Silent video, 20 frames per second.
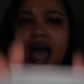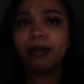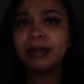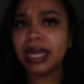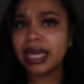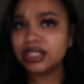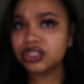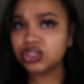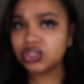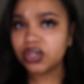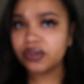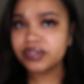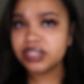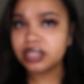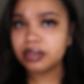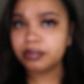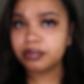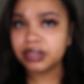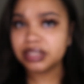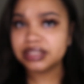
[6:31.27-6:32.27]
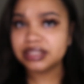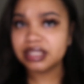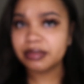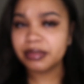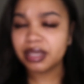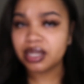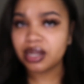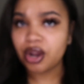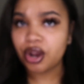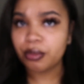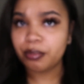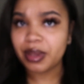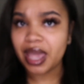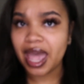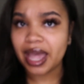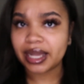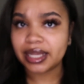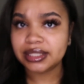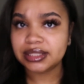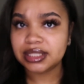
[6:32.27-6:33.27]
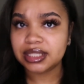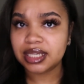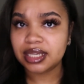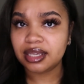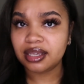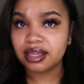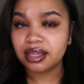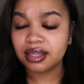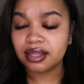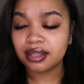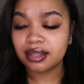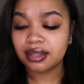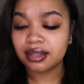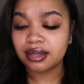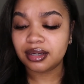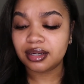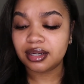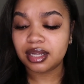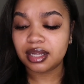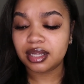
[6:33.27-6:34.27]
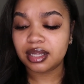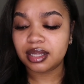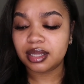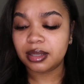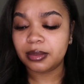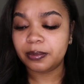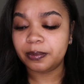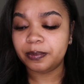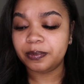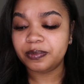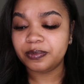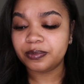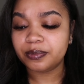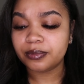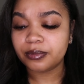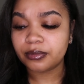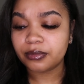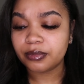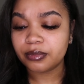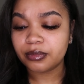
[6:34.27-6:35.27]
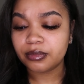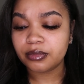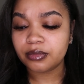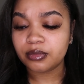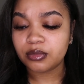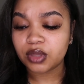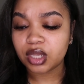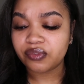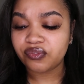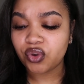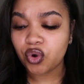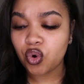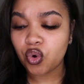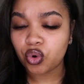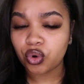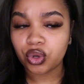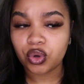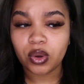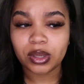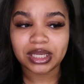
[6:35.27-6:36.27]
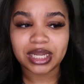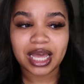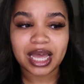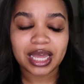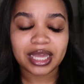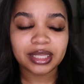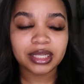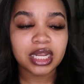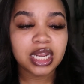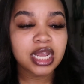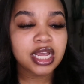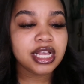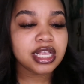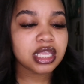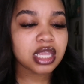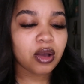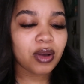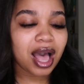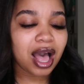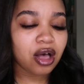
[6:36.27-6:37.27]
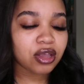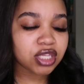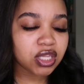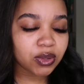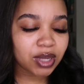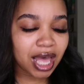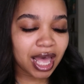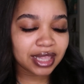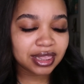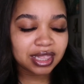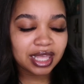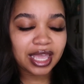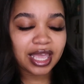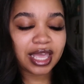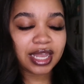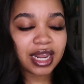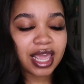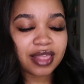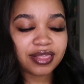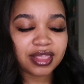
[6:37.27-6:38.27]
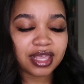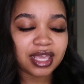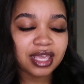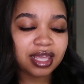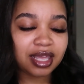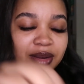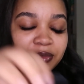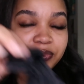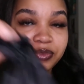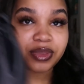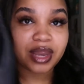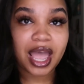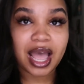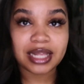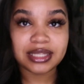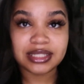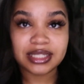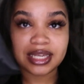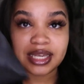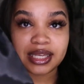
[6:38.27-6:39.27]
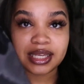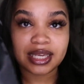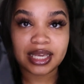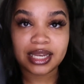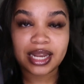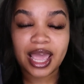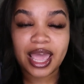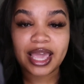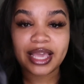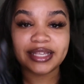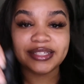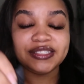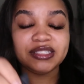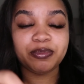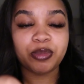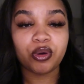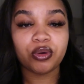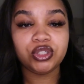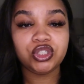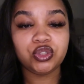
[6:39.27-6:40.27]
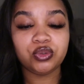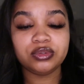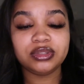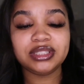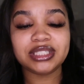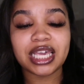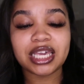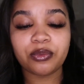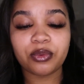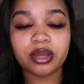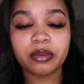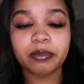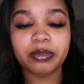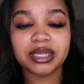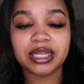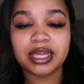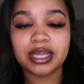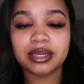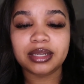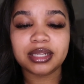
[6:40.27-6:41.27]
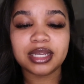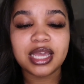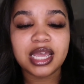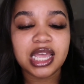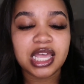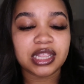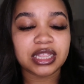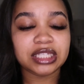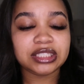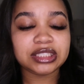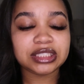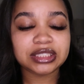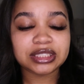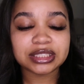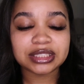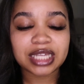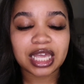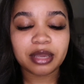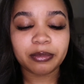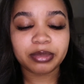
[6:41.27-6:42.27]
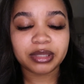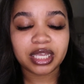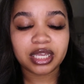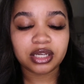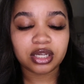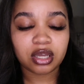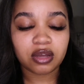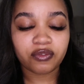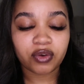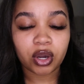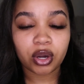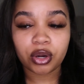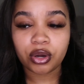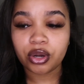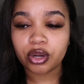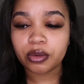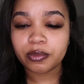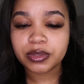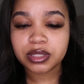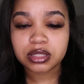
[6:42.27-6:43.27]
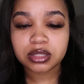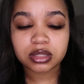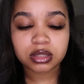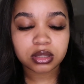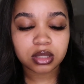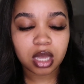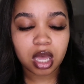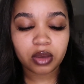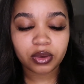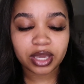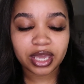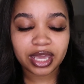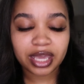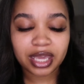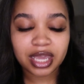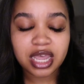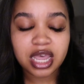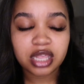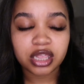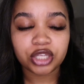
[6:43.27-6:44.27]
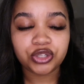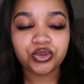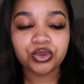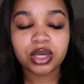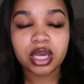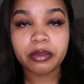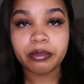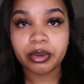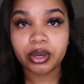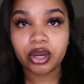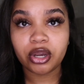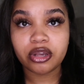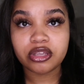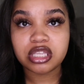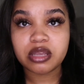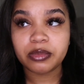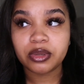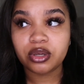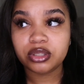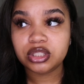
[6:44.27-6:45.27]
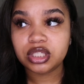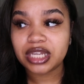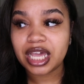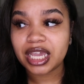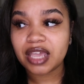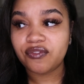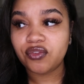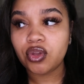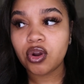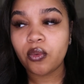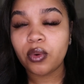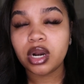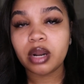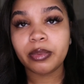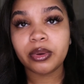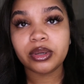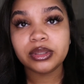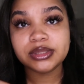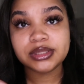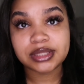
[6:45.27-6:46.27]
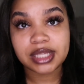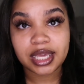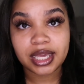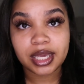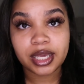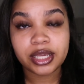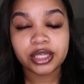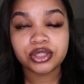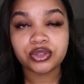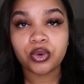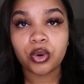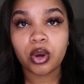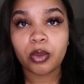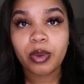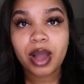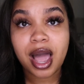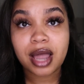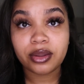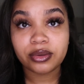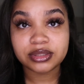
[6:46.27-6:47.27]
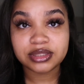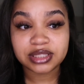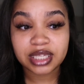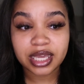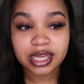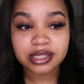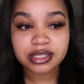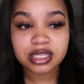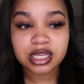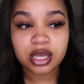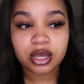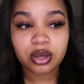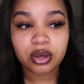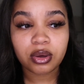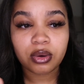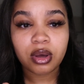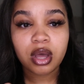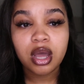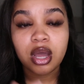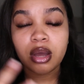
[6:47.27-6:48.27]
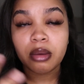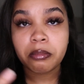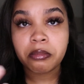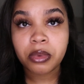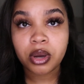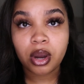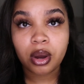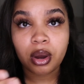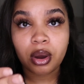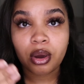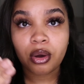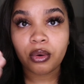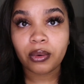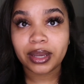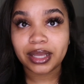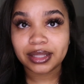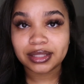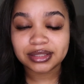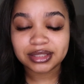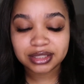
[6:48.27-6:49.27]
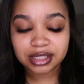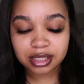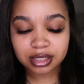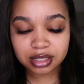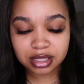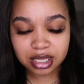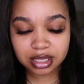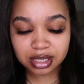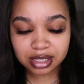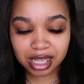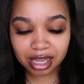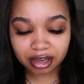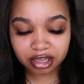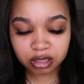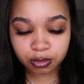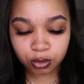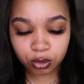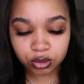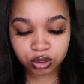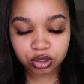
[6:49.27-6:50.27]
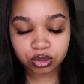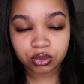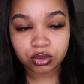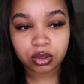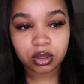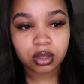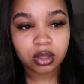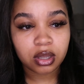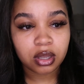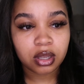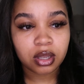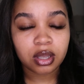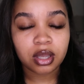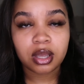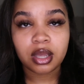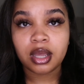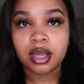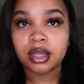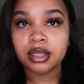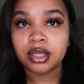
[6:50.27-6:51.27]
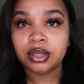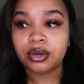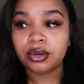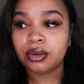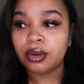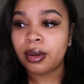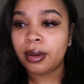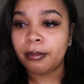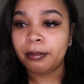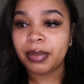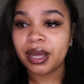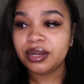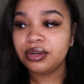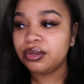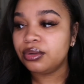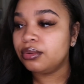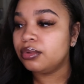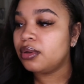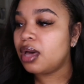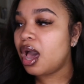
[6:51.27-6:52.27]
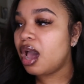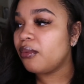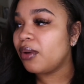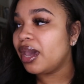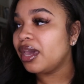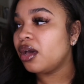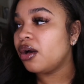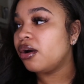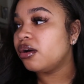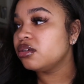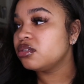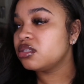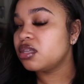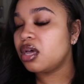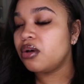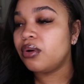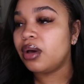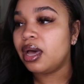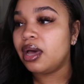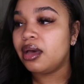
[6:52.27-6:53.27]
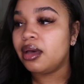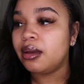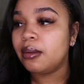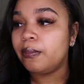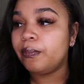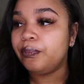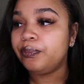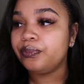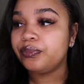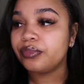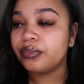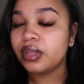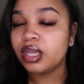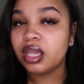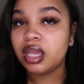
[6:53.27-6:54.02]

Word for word: i'm not sure if she puts them in her packaging um if you're ordering online so i also got that and then i did get a spiritual sacred blend this is just a blend of herbs okay that you can burn similar to like if you don't want to burn sage or palo santo myrrh or incense this is like a spiritual little bundle all right also um